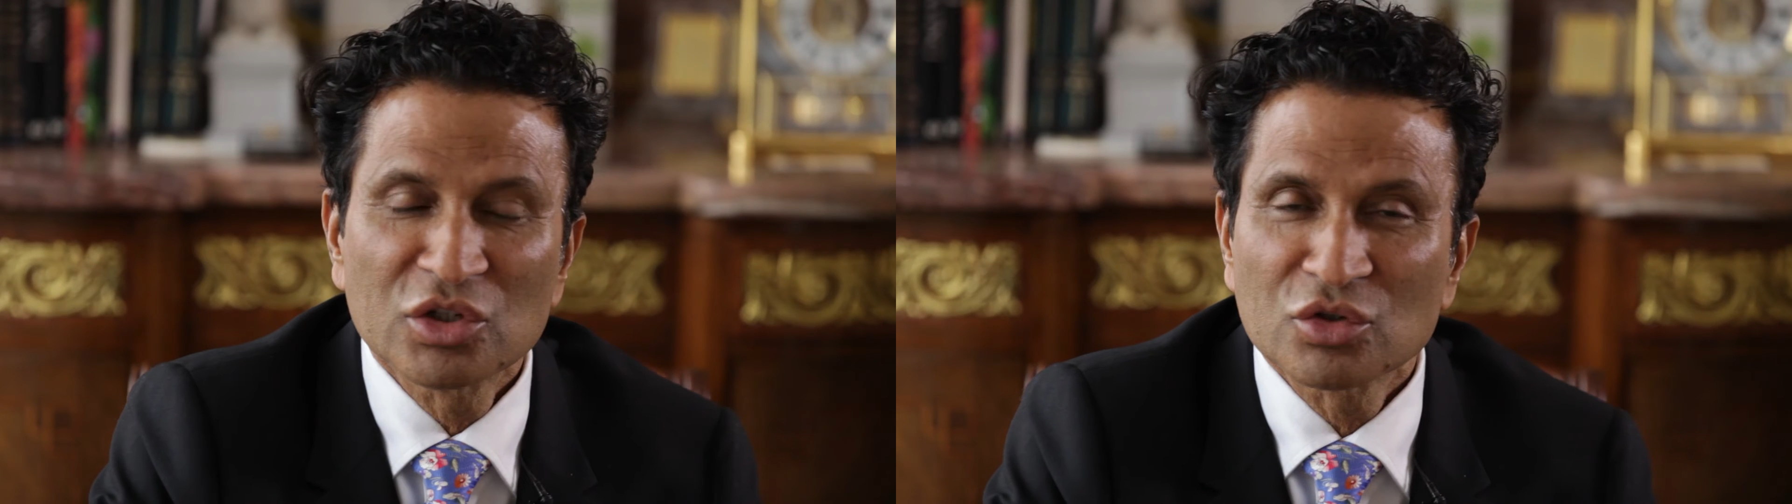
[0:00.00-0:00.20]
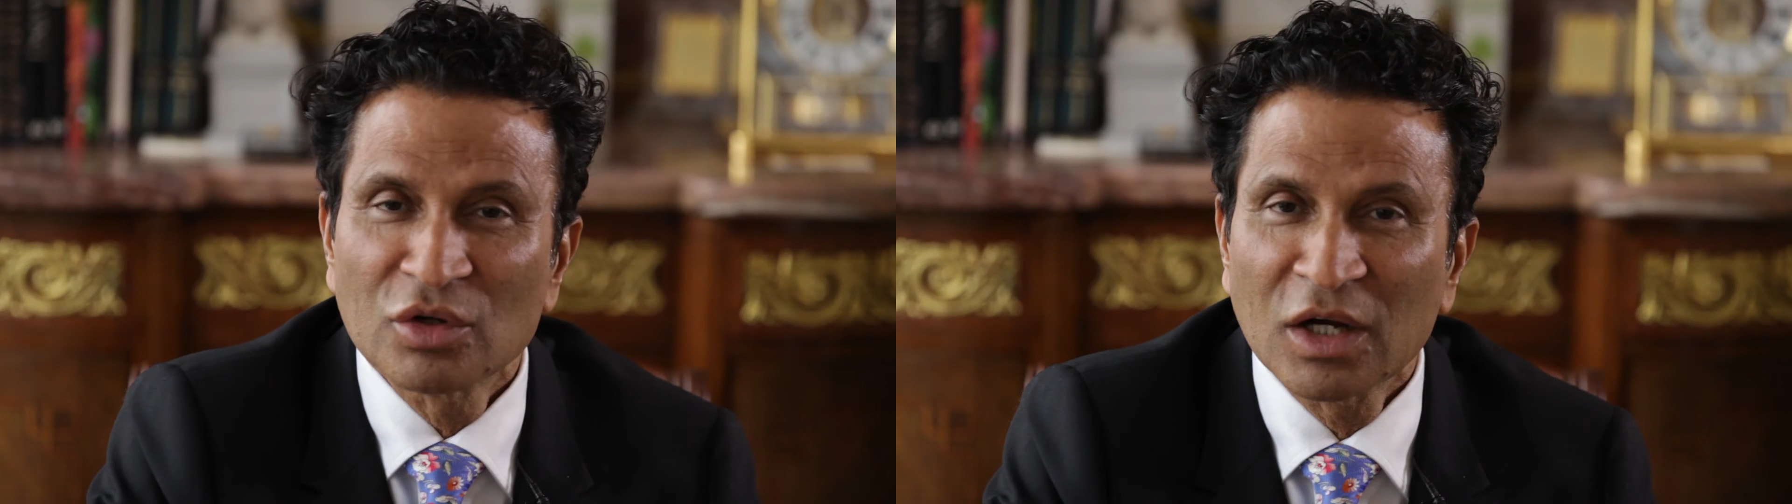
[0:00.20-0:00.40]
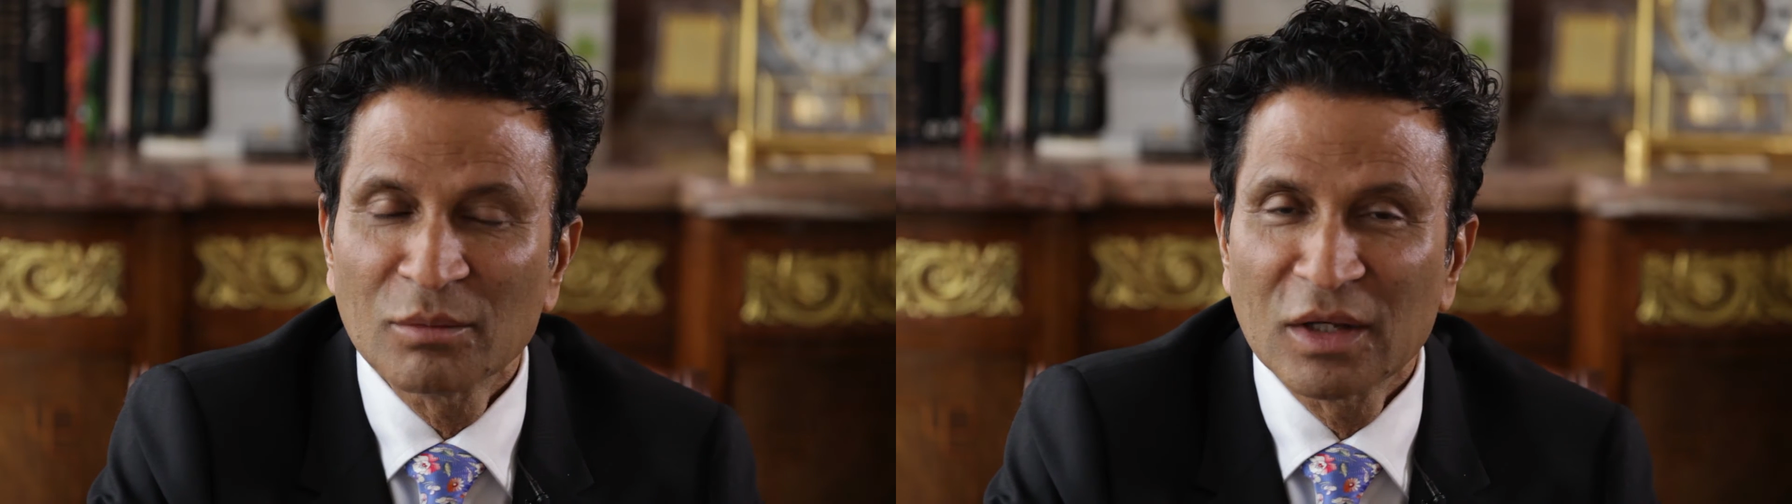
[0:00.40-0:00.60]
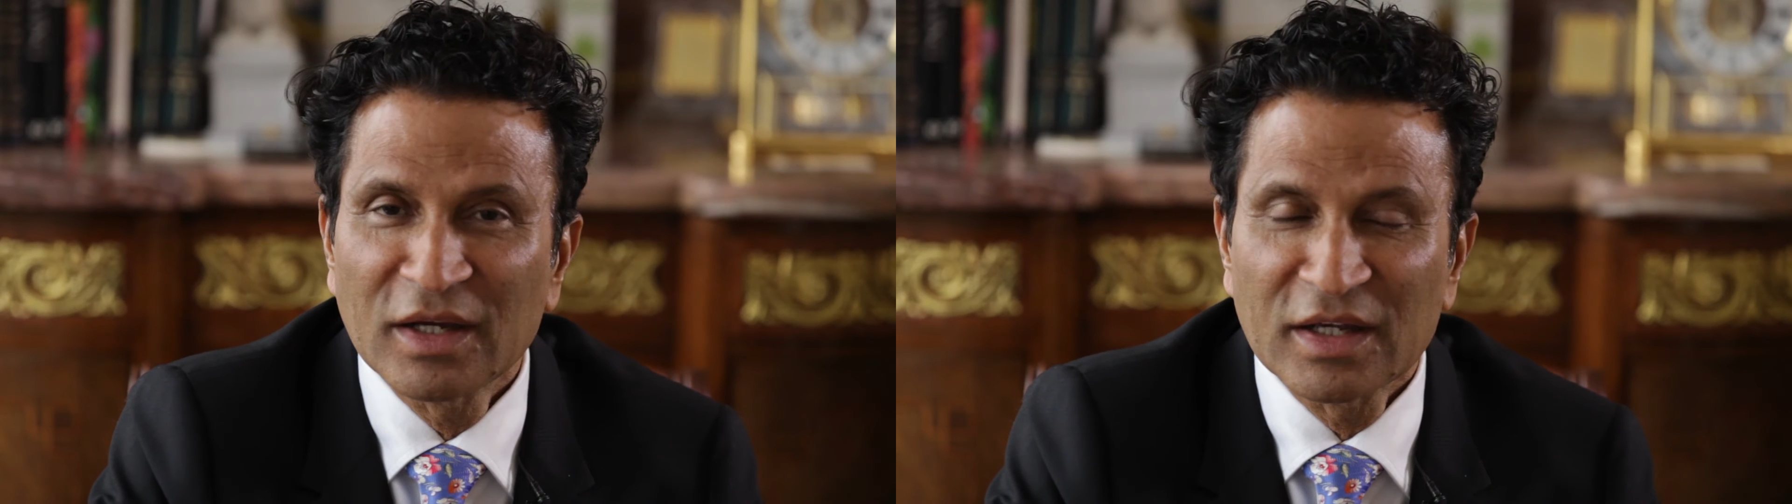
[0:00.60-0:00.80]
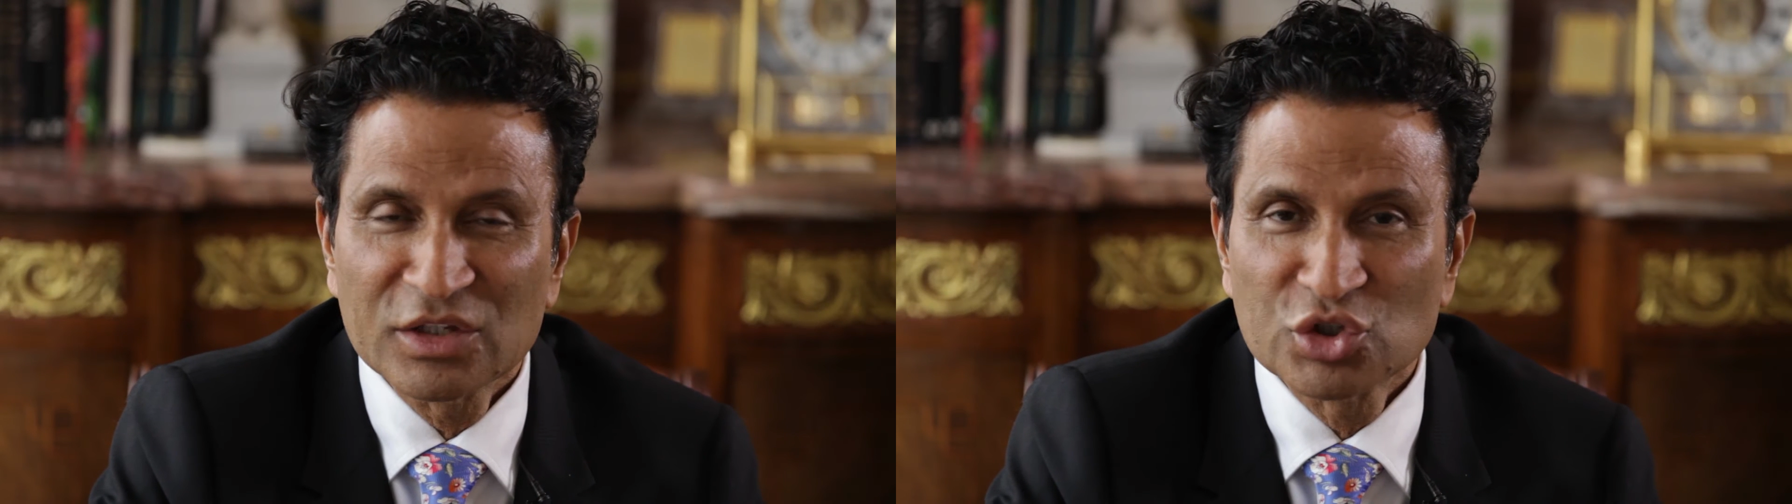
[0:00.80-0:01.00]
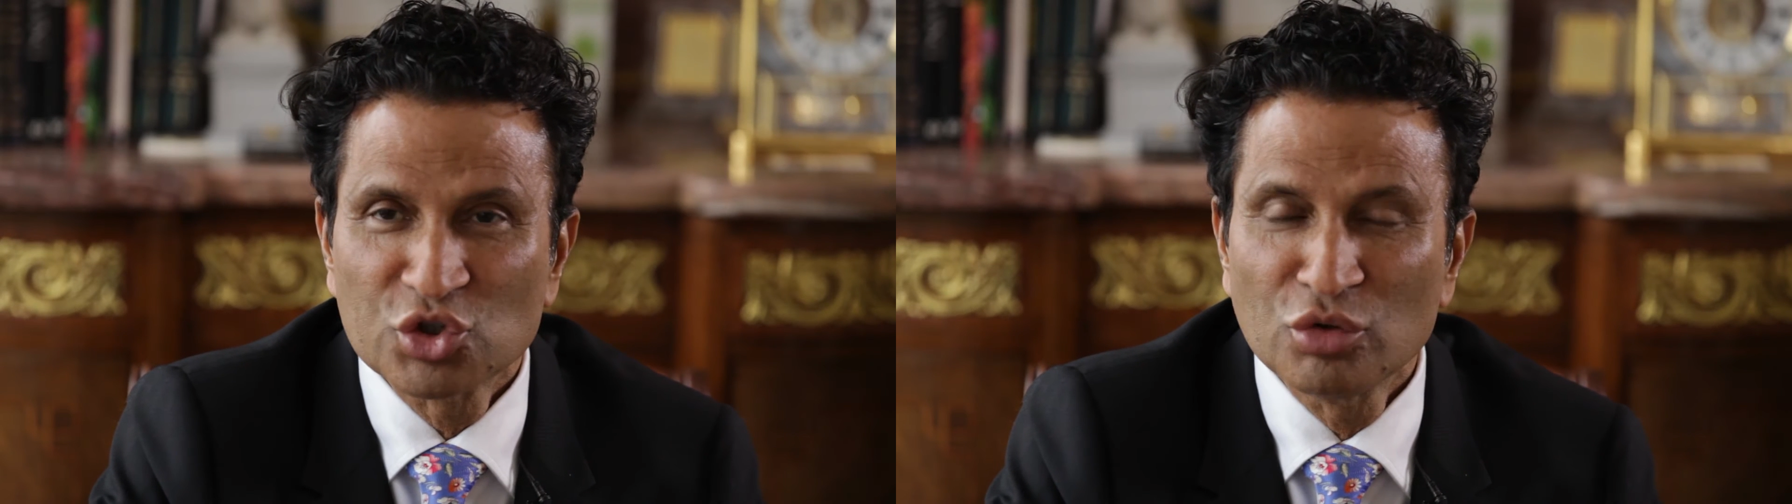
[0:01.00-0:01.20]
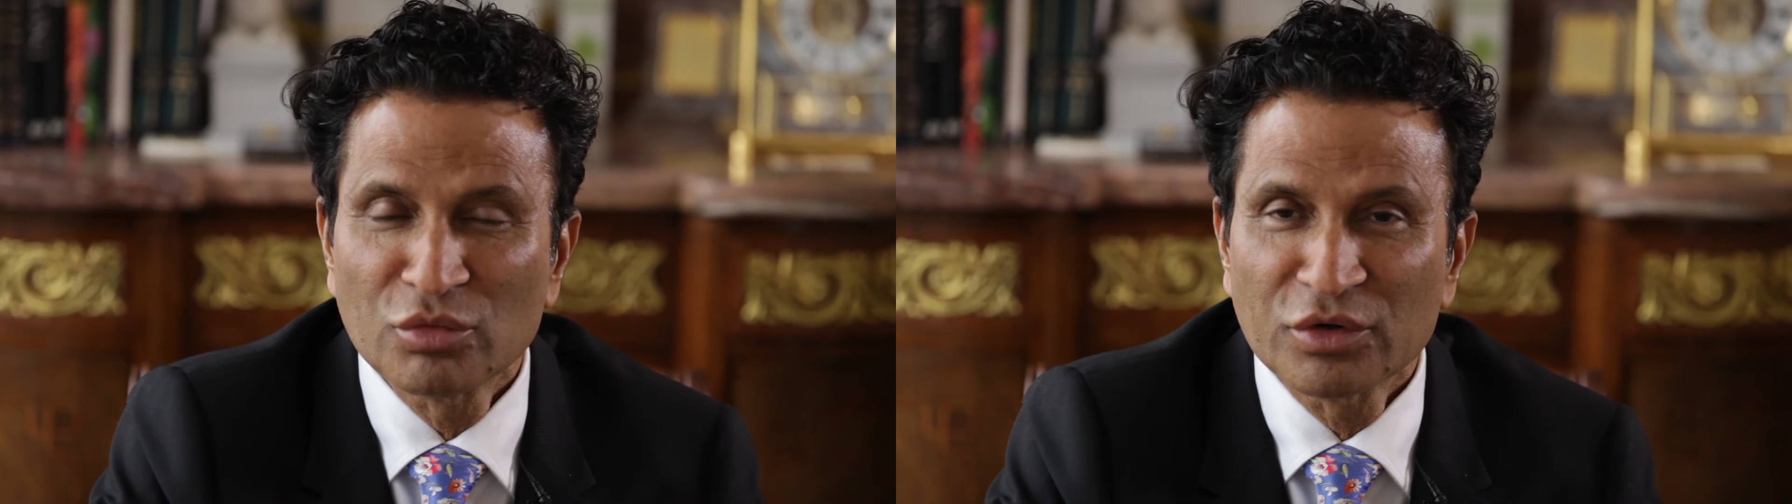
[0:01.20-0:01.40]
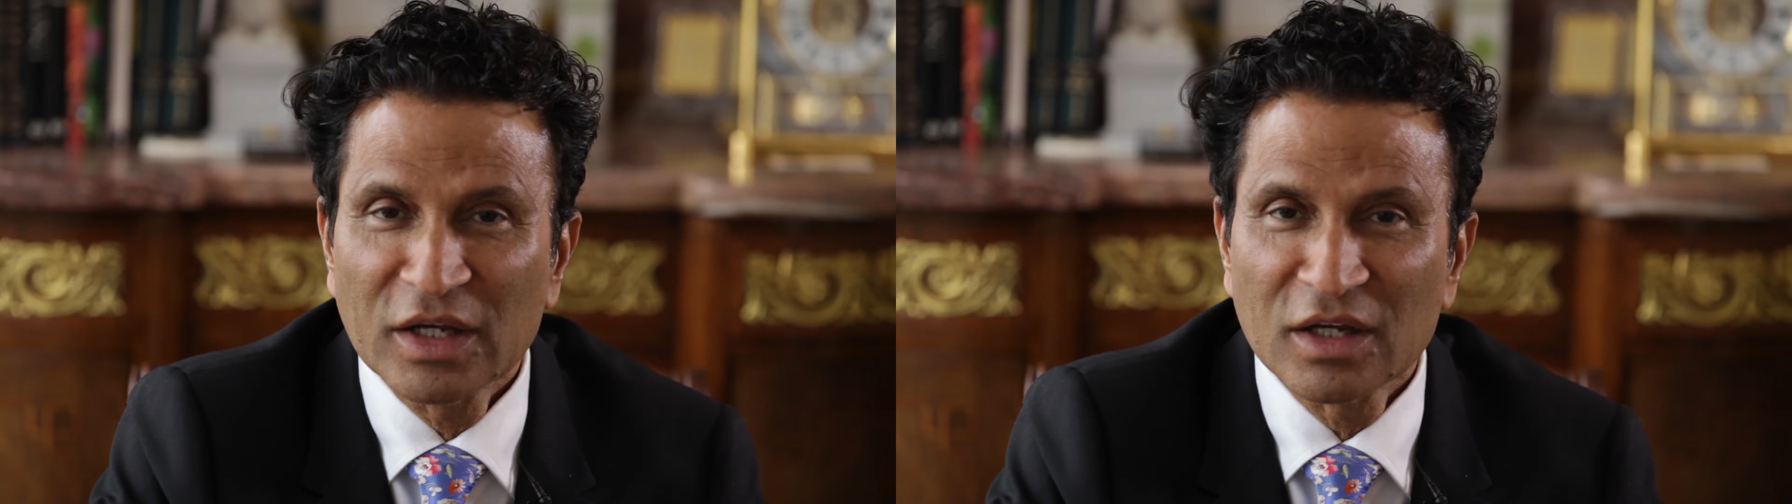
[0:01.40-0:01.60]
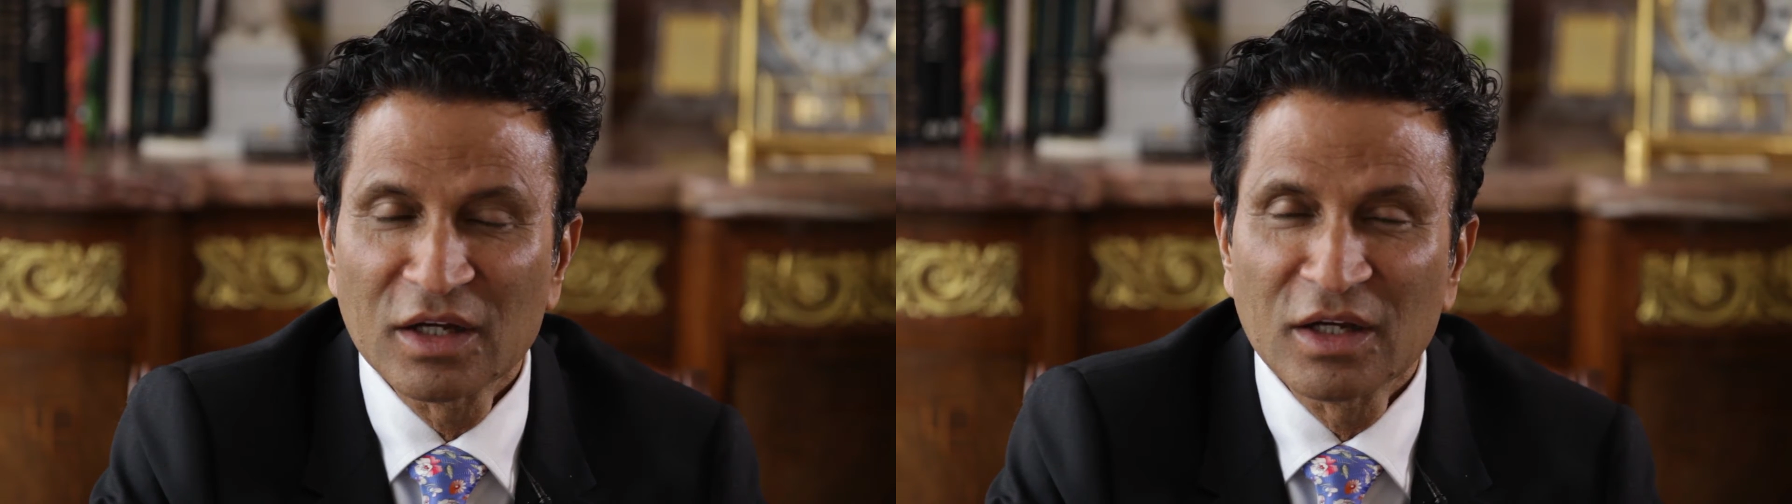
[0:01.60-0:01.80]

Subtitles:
to AMLA has turmeric